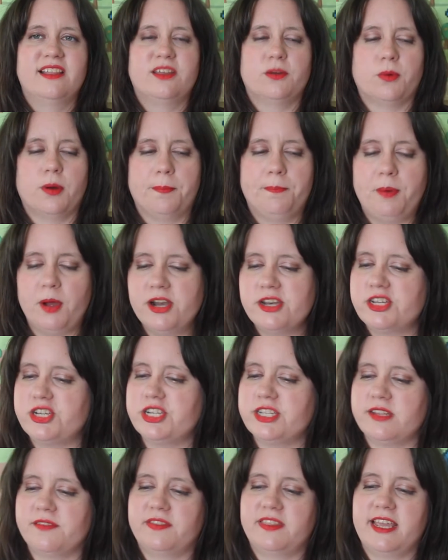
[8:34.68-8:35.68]
there were
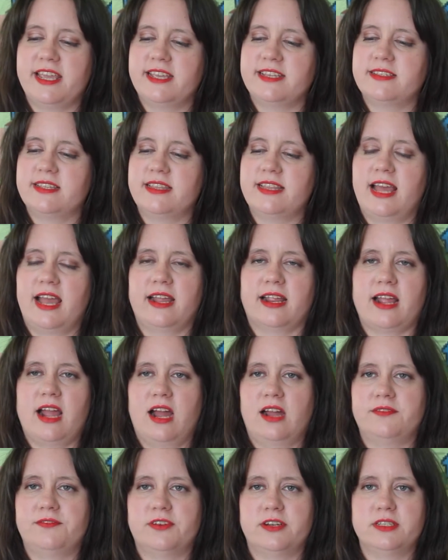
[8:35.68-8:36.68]
bunches of things in that
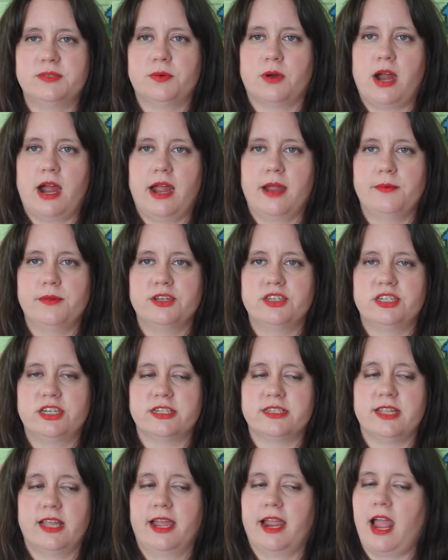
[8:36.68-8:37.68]
conference where I was
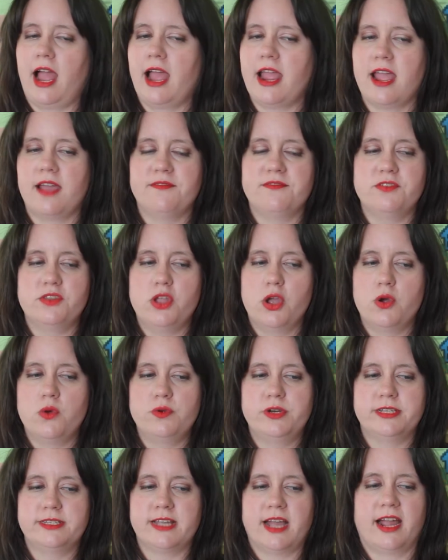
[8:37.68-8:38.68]
just like, I have no
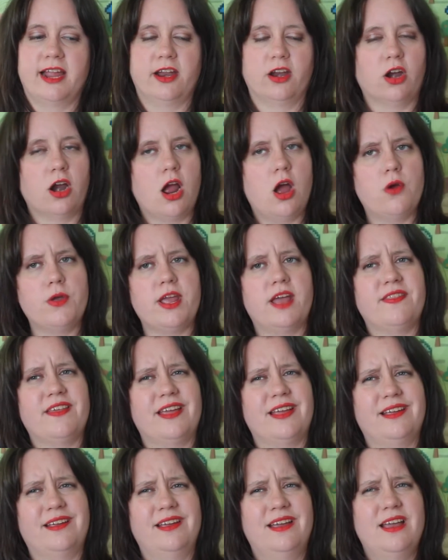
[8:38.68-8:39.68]
desire. Oh yeah,
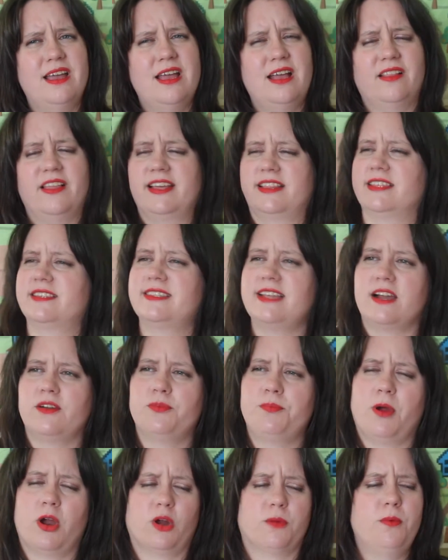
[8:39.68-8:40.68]
they, like the
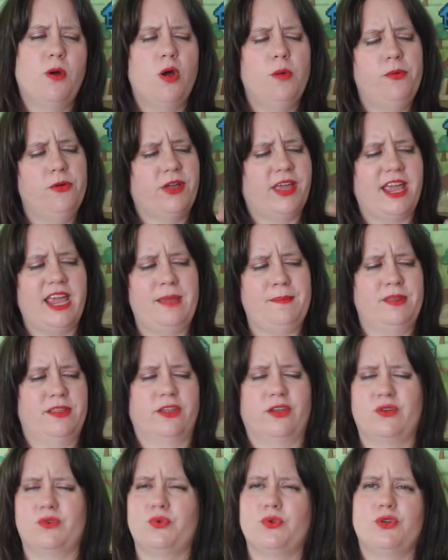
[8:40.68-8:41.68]
South Park mobile game and
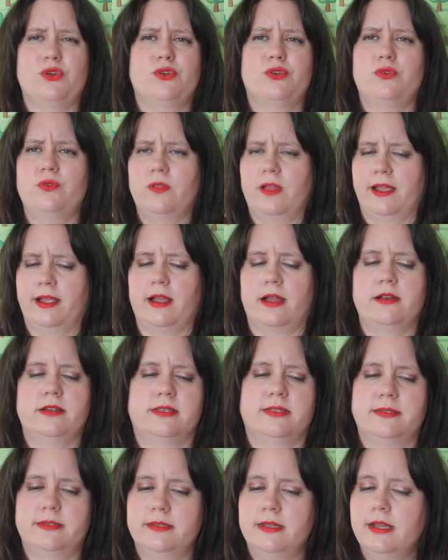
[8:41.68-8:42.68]
the crew, like,
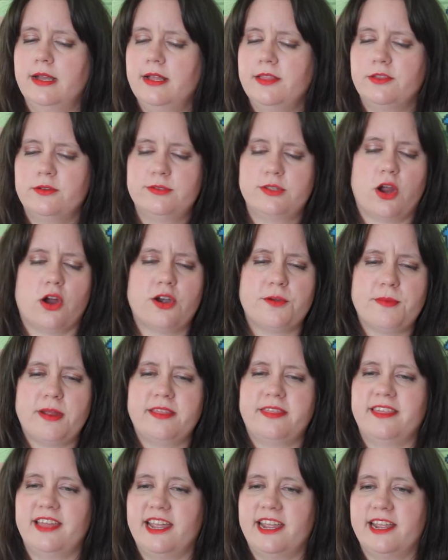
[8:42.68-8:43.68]
those aren't
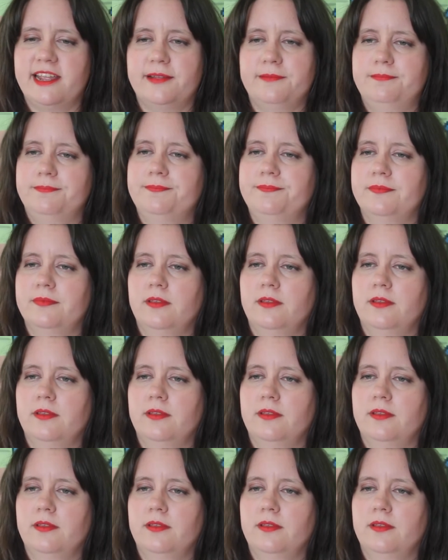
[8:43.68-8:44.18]
my thing.